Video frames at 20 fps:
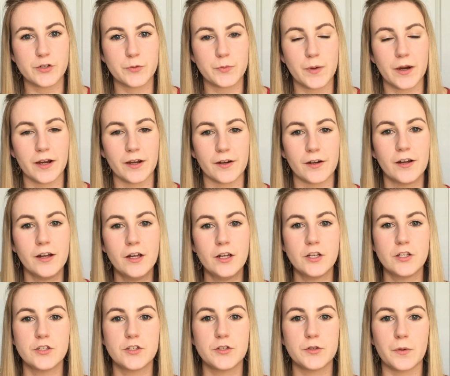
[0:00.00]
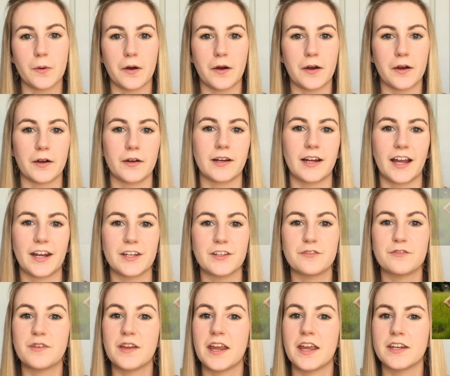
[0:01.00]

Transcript: to wear to our kind of